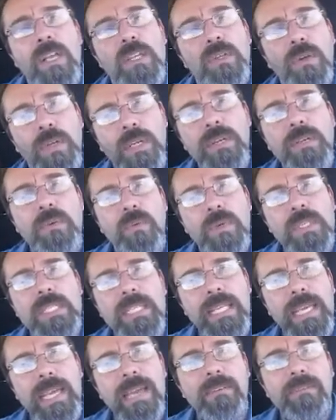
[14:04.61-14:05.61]
So here,
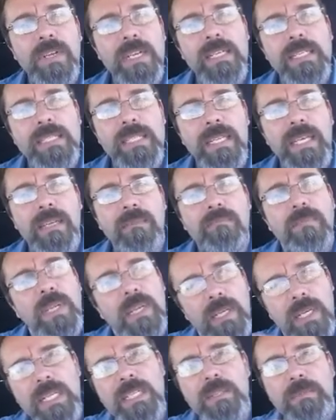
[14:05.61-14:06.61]
what's the evidence that
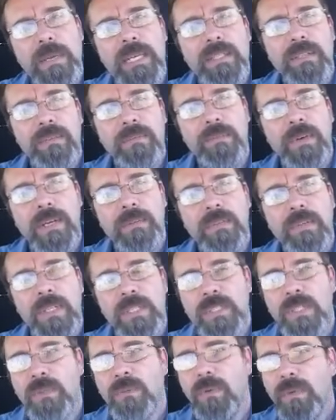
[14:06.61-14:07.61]
it is Matthew
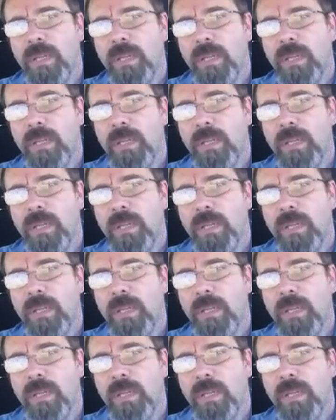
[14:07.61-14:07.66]
5:32?